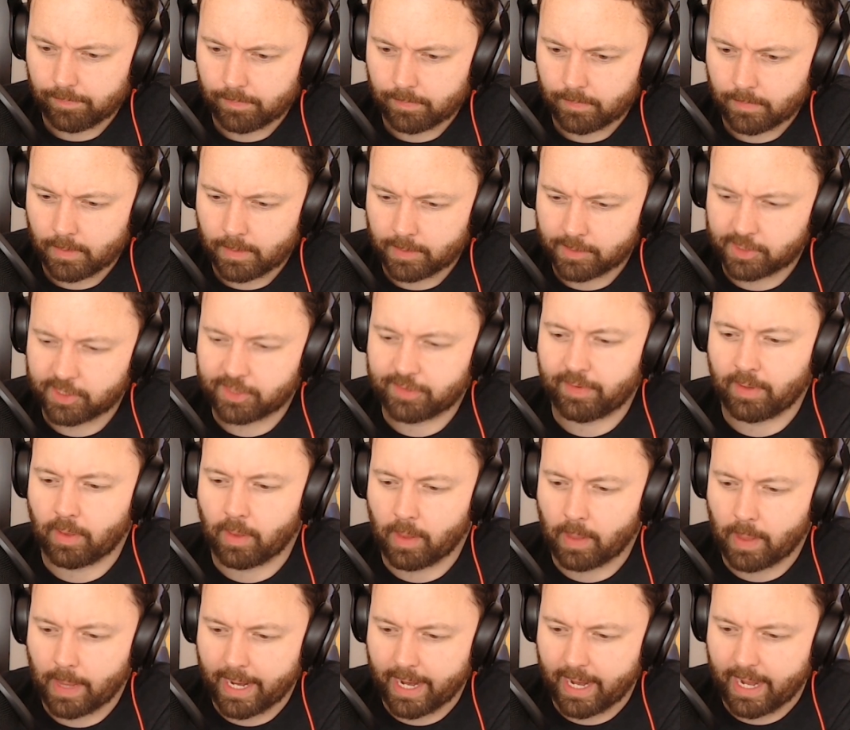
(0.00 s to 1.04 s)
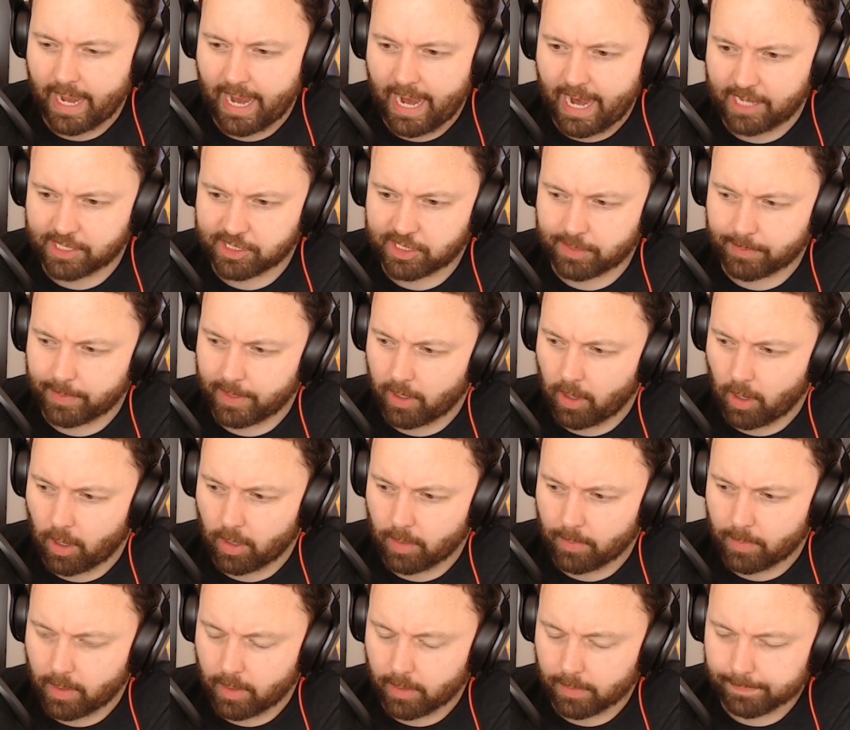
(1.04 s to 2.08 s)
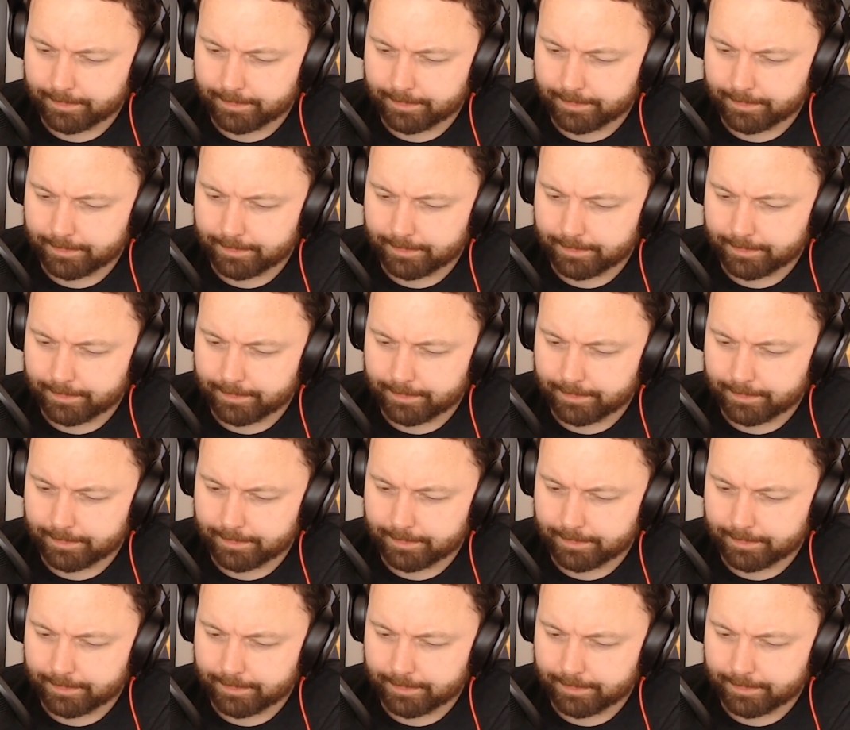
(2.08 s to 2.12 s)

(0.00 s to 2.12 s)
This is feeling like it has to be Garlemald.